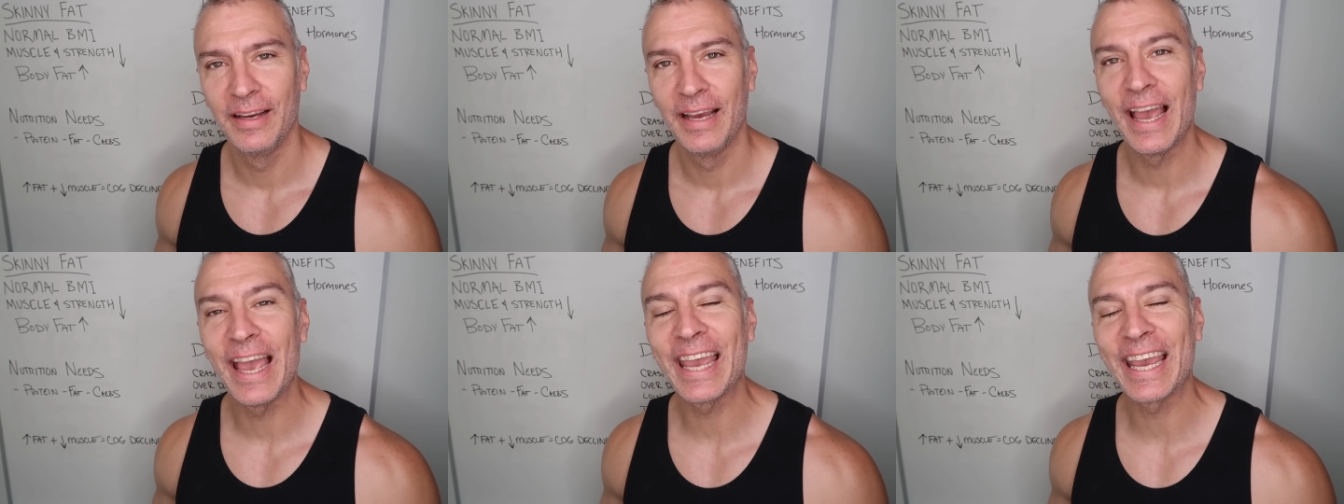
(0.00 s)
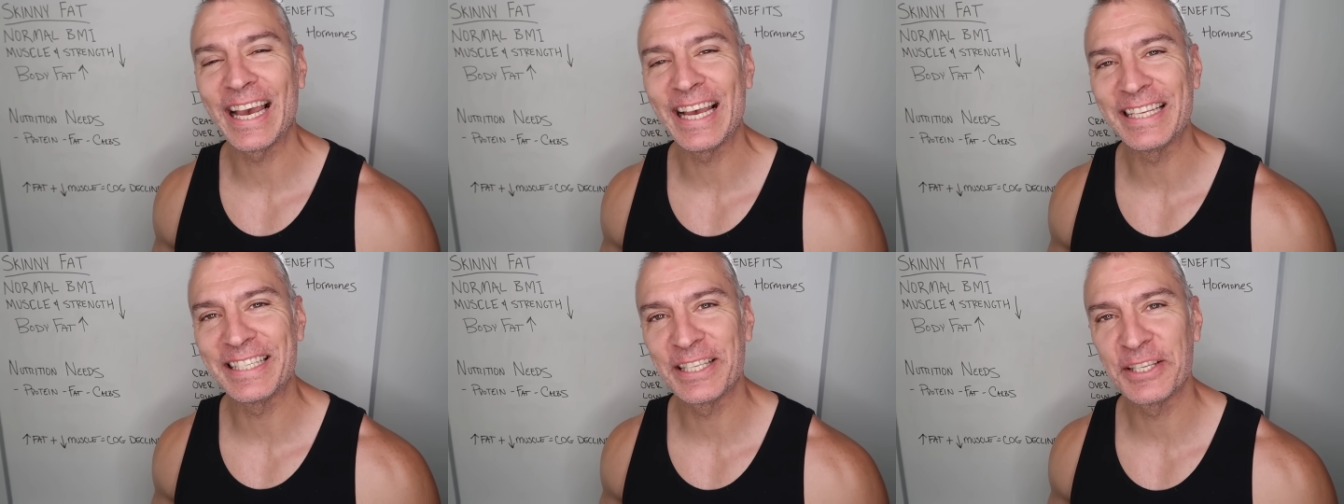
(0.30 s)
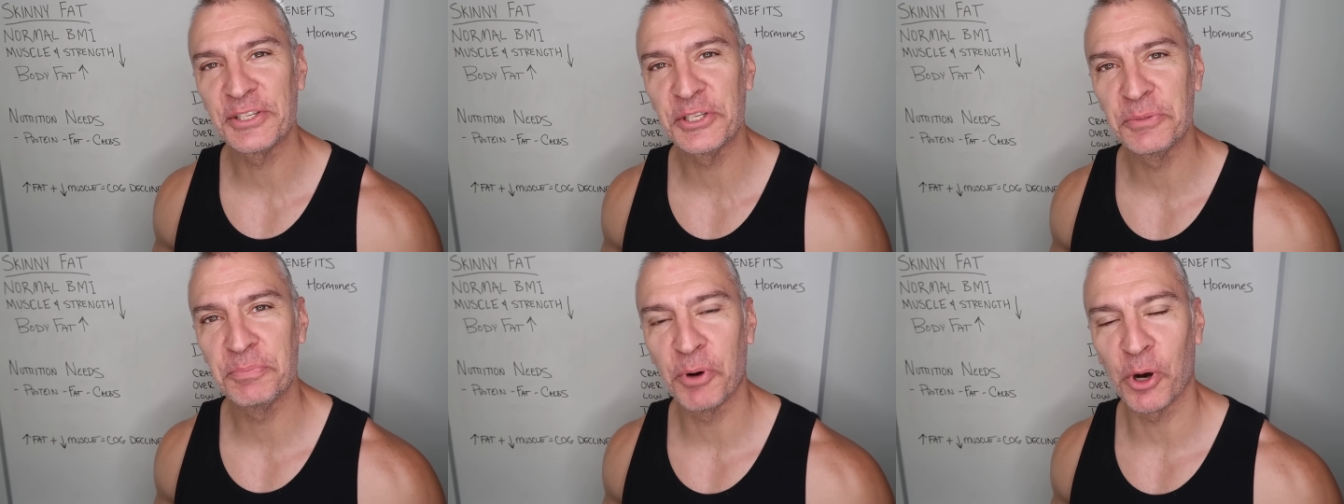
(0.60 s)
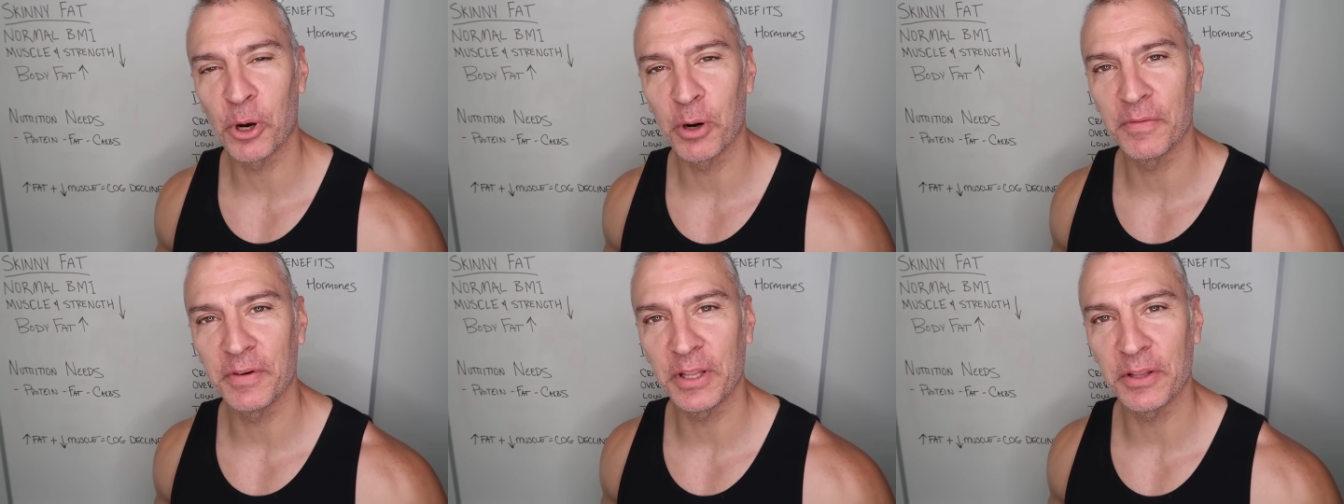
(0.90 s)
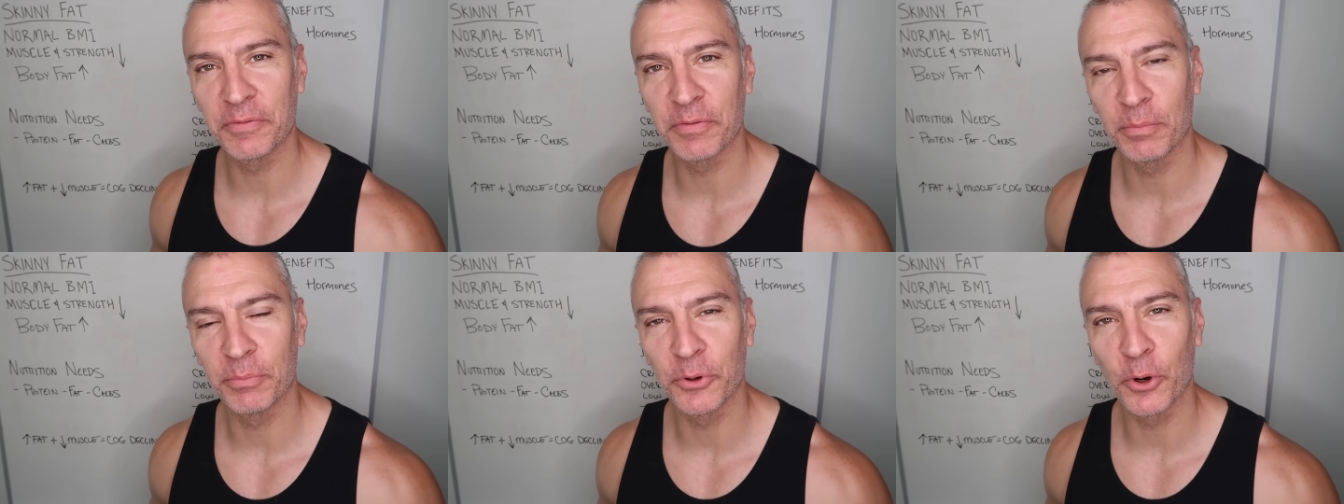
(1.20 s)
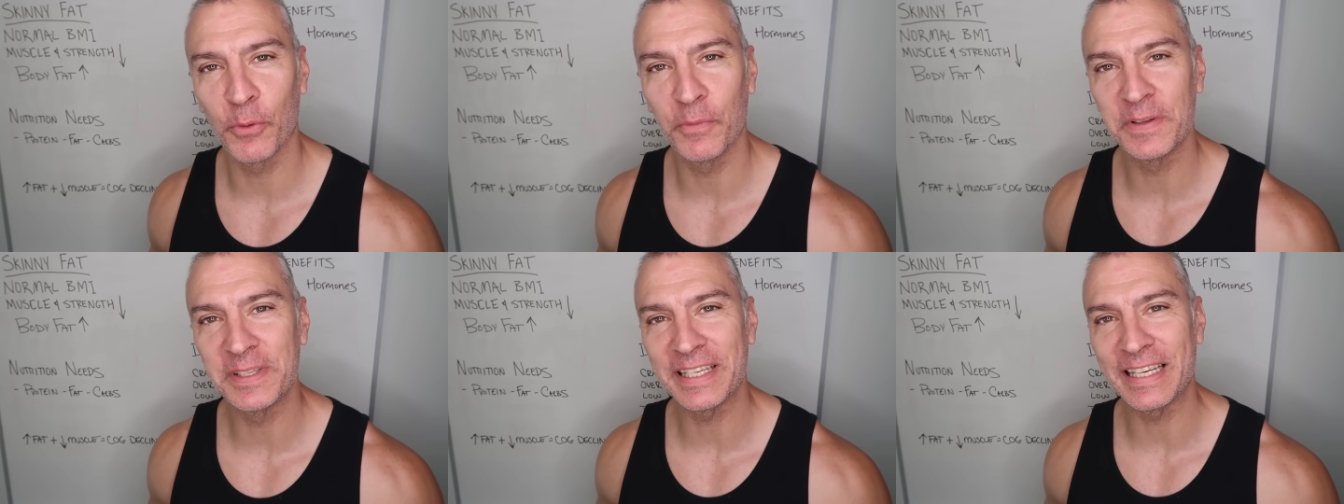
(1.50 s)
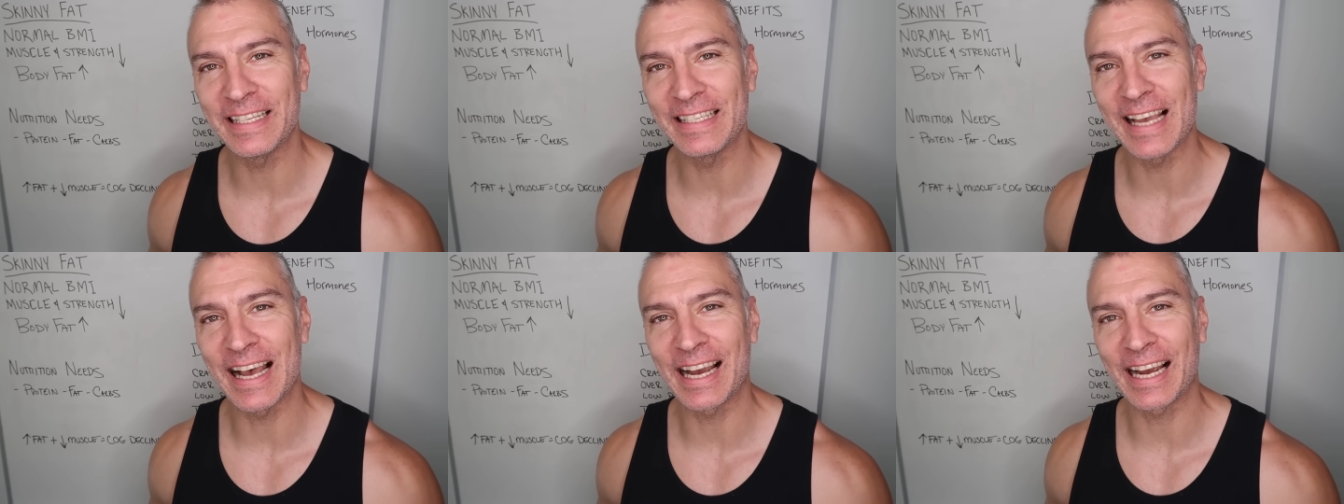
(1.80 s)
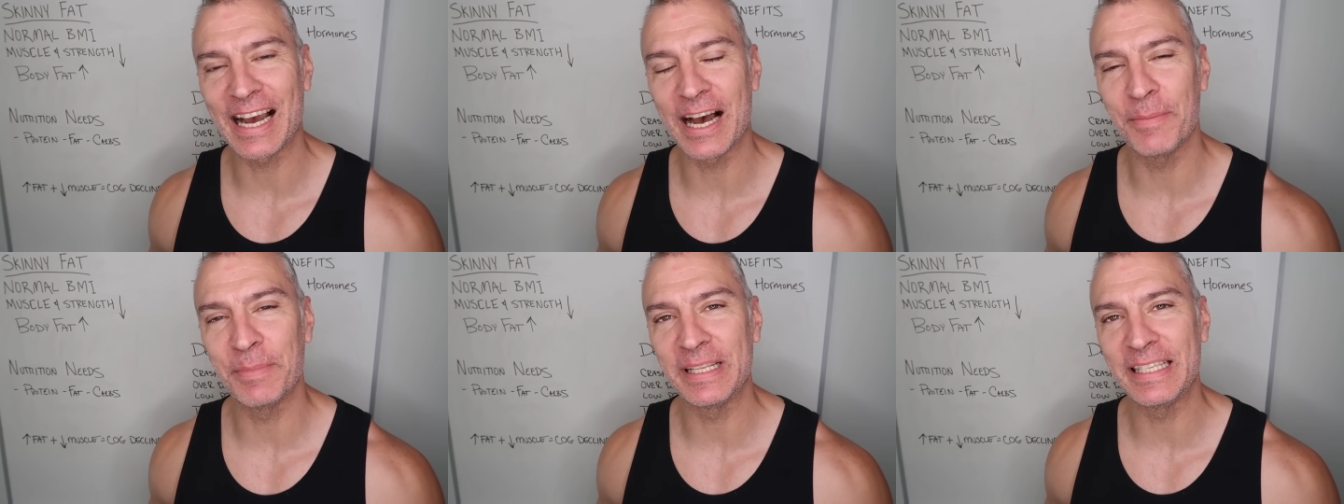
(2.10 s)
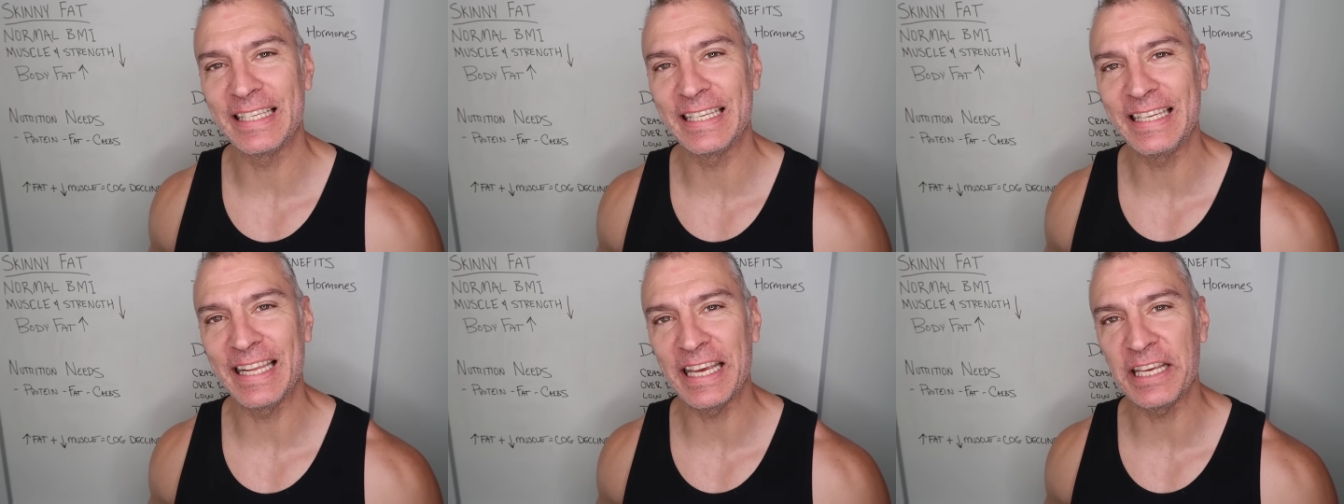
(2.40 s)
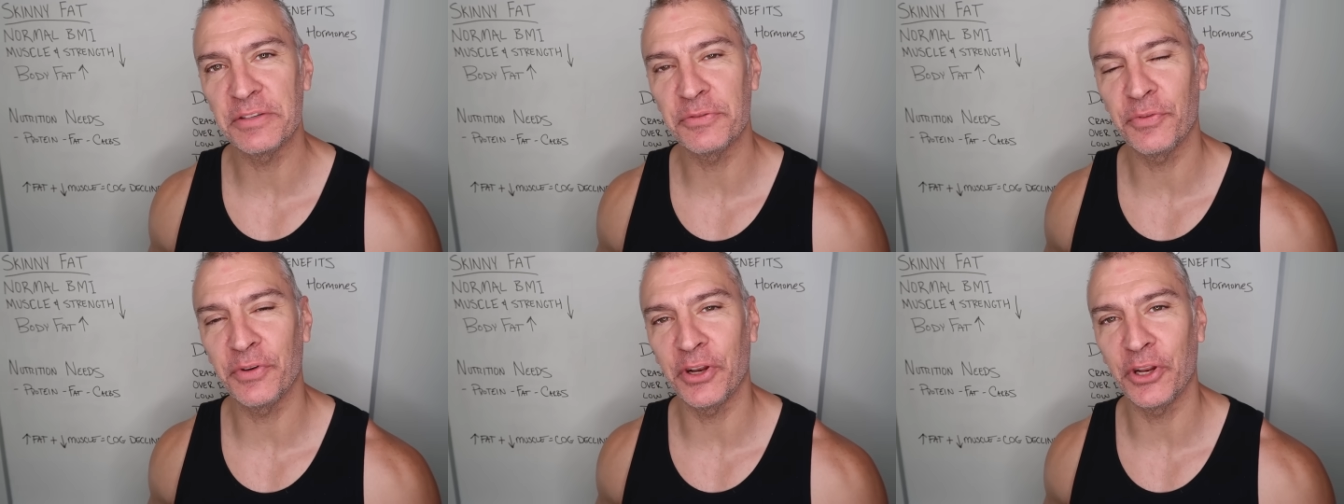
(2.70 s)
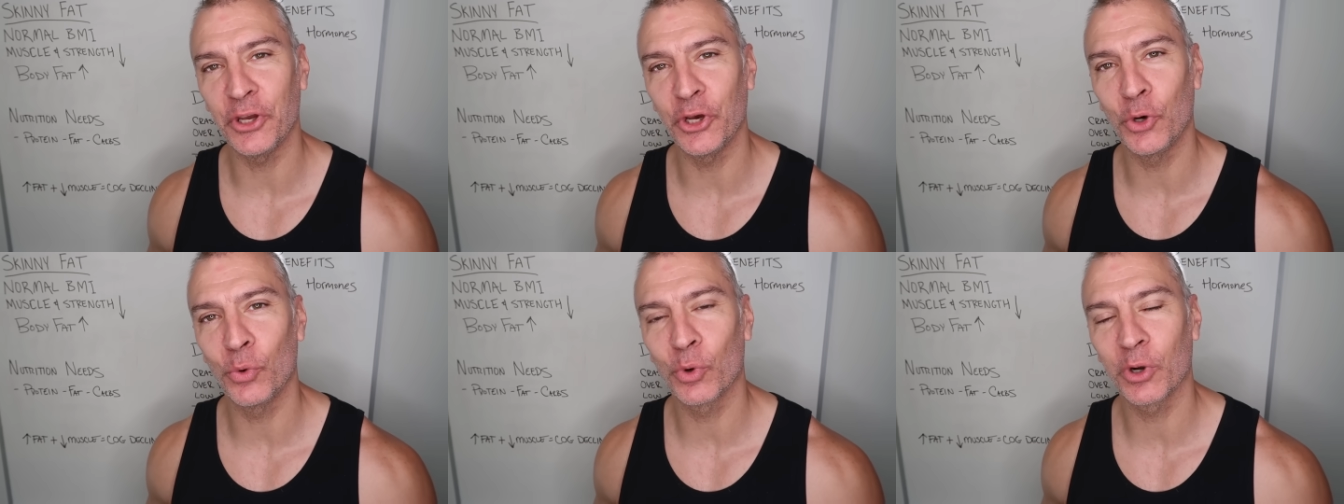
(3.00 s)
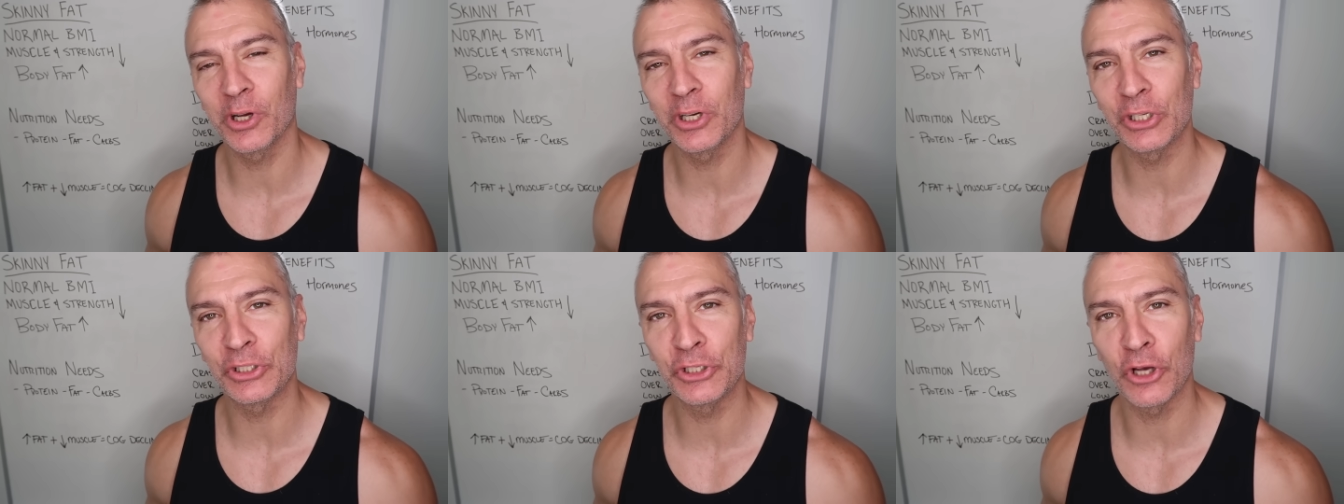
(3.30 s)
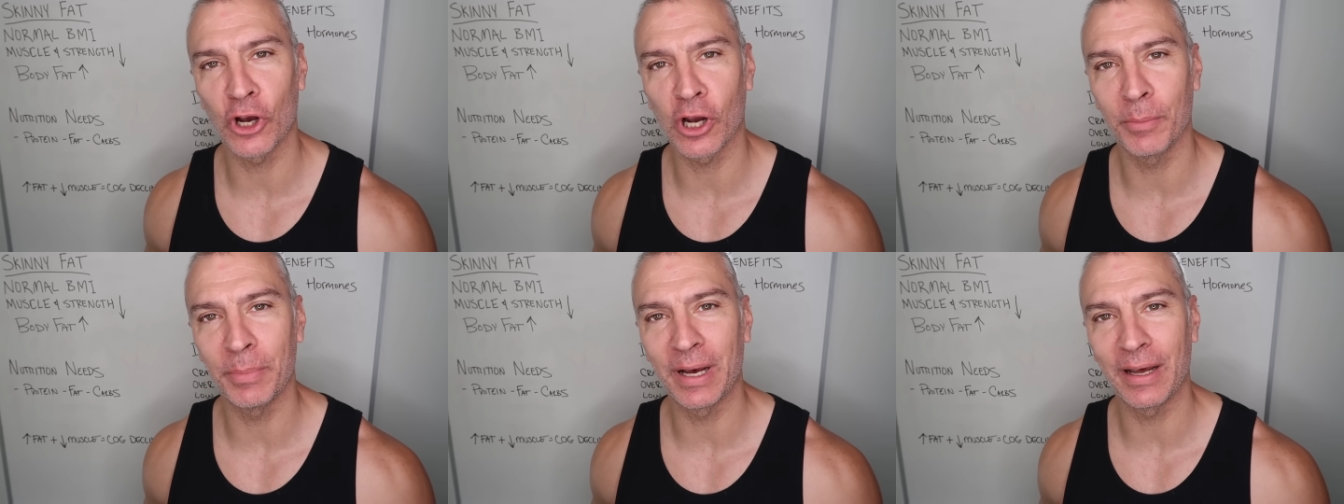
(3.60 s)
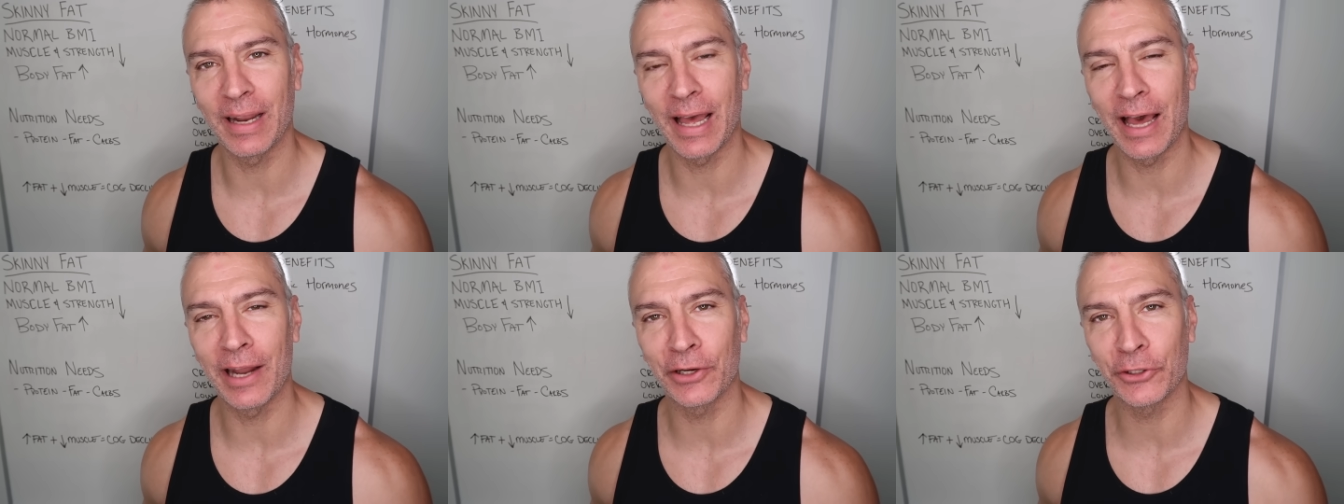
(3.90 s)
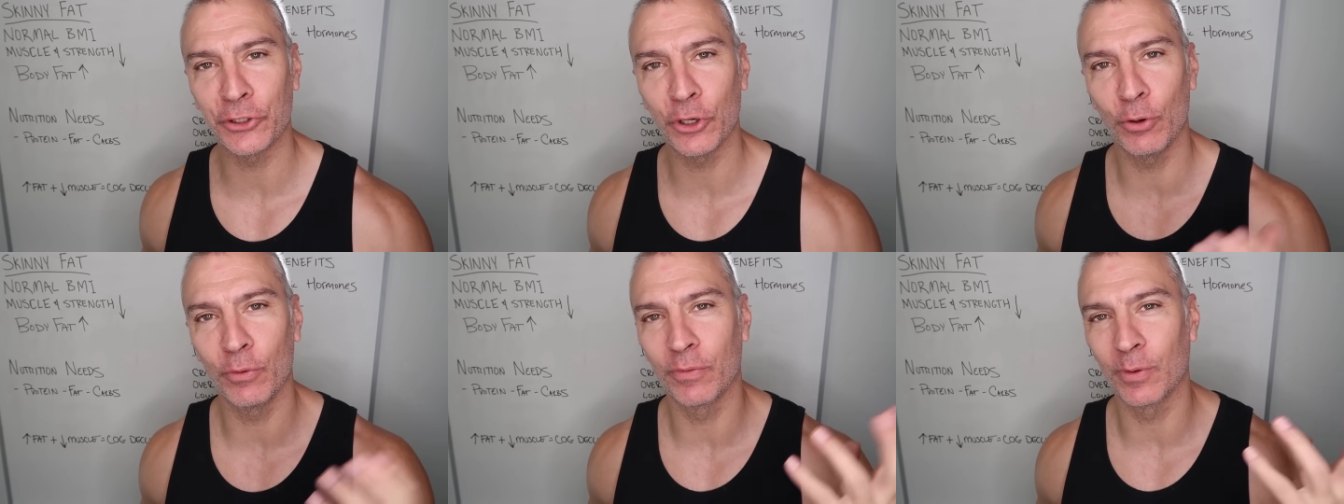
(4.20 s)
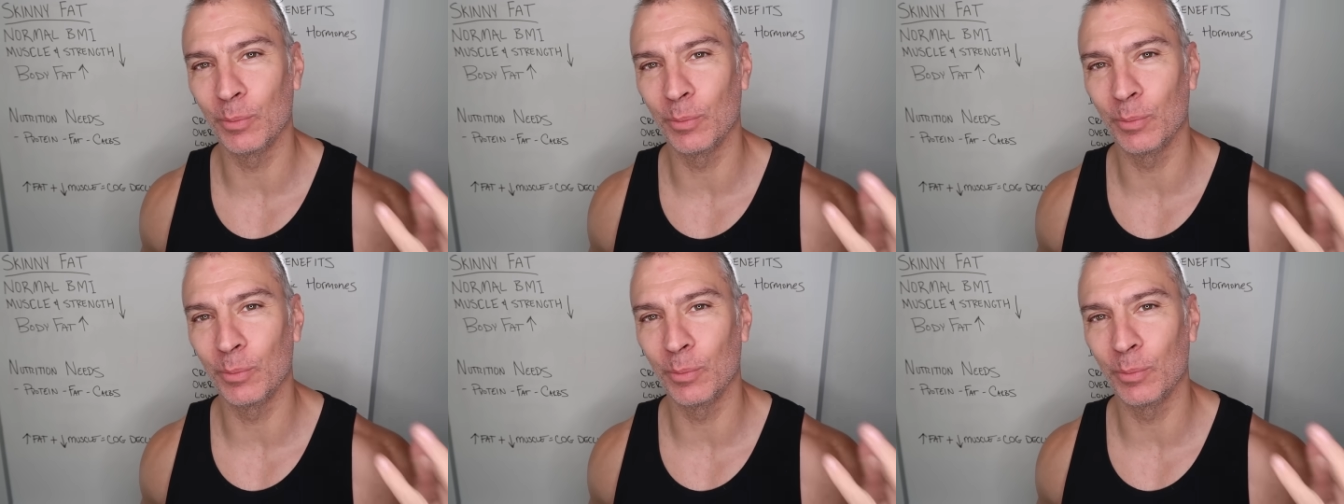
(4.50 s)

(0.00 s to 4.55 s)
Hey guys, this is Paul Revelia from ProPhysique.com. In today's video, we're gonna talk about how to go